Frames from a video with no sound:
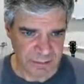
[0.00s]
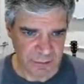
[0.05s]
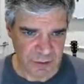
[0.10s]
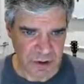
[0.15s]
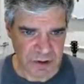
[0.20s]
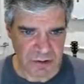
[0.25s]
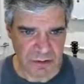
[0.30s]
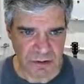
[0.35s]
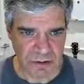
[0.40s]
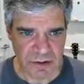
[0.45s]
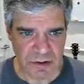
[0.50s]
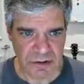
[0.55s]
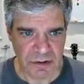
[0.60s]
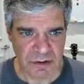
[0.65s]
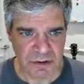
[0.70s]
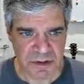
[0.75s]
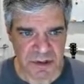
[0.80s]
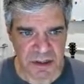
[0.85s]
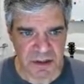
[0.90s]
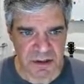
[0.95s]
resource
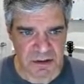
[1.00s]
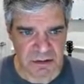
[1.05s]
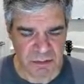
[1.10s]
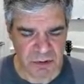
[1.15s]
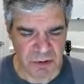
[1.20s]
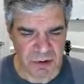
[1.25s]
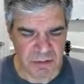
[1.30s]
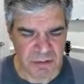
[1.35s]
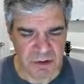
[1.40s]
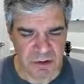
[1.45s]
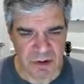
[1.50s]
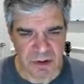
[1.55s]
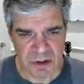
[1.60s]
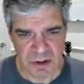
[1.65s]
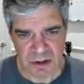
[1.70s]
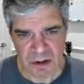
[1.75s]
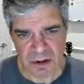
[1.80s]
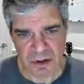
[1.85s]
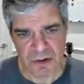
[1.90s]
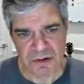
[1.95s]
utilization point of view that
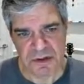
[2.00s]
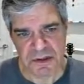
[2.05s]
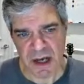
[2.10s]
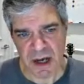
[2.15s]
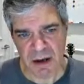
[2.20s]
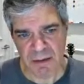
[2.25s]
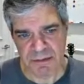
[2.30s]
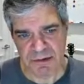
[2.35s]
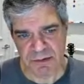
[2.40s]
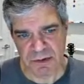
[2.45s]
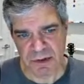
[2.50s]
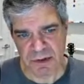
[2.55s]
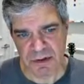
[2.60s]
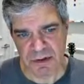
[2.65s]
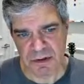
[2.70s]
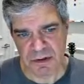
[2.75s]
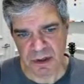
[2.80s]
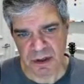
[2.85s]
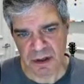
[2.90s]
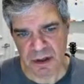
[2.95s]
you close tabs when you're
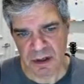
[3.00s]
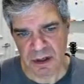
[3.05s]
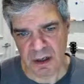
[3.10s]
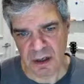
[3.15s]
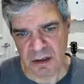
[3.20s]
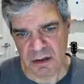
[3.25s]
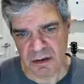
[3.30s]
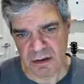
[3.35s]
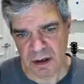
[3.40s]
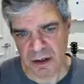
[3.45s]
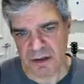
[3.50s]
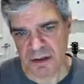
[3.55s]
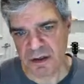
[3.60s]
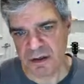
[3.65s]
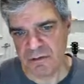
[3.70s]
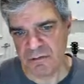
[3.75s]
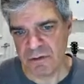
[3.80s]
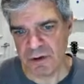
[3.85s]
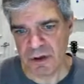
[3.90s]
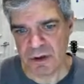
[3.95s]
done and you
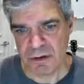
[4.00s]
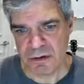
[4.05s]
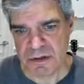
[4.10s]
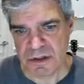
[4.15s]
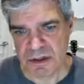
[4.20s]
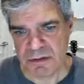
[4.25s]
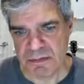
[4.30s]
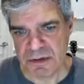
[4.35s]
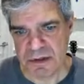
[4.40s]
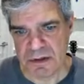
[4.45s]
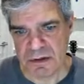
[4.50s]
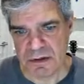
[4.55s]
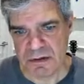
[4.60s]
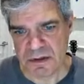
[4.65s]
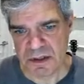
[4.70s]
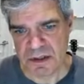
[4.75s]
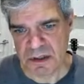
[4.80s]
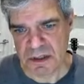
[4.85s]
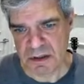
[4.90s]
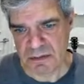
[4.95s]
unconfigure
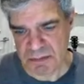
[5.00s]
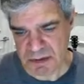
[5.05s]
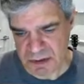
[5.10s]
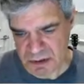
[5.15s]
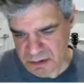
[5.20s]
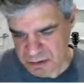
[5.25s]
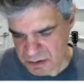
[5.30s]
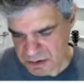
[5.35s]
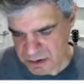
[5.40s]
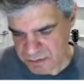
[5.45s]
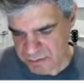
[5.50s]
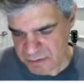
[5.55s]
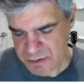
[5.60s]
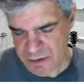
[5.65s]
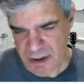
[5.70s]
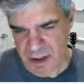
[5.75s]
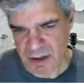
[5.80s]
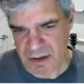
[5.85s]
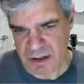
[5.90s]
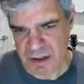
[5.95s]
GPUs and TPUs if they're
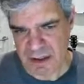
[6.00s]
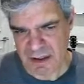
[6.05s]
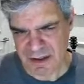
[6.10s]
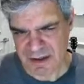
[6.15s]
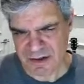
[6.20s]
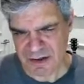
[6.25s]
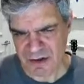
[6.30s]
not needed.